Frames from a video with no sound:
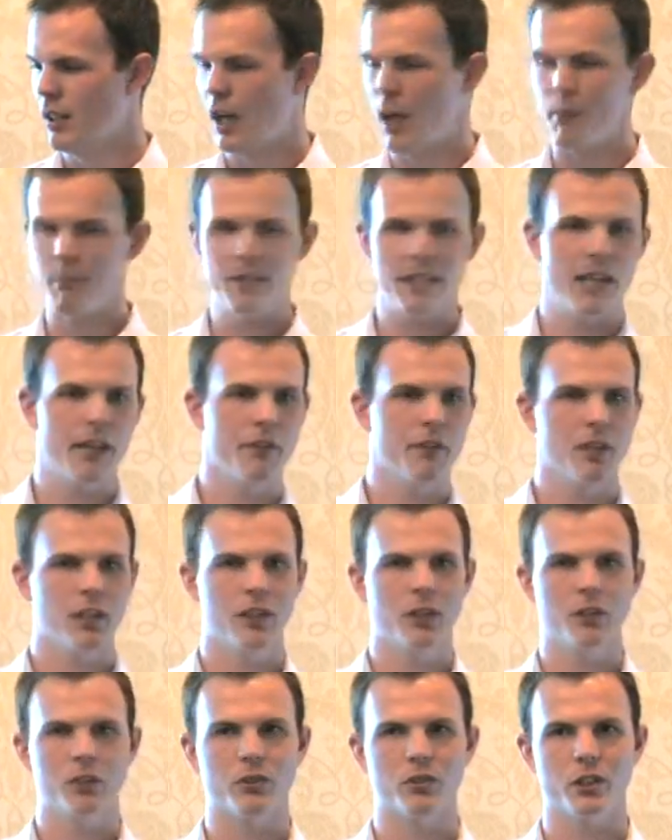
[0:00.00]
I'm never going
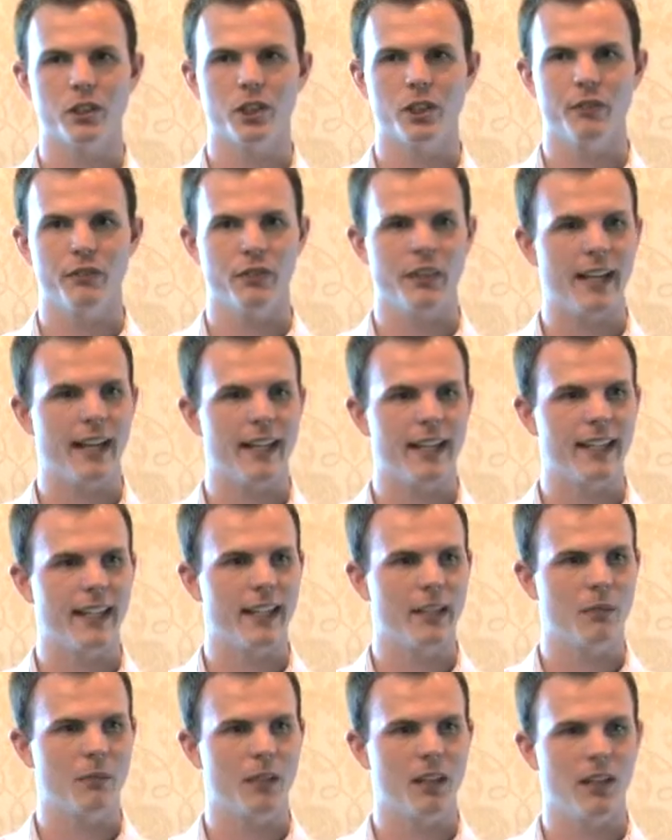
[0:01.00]
to go searching for that
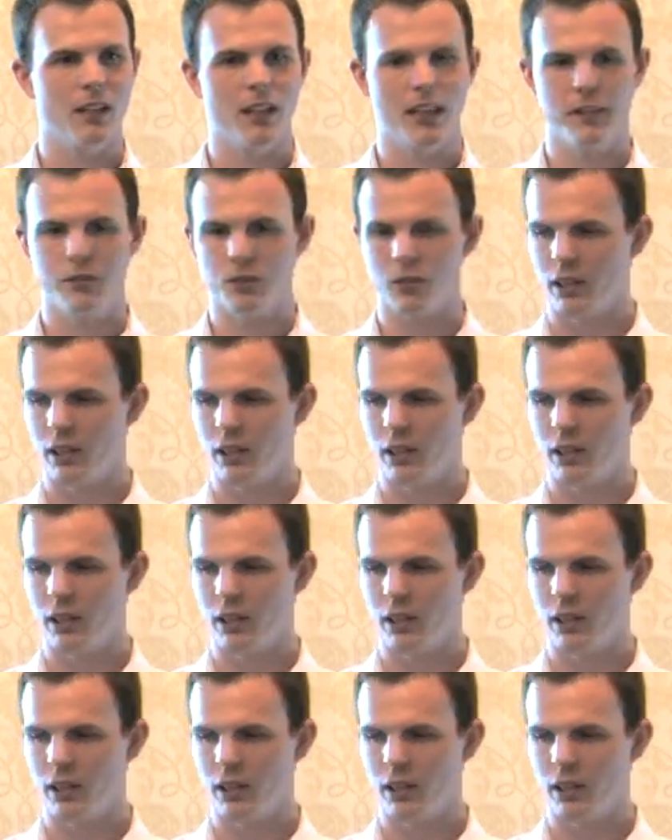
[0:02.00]
again in my life,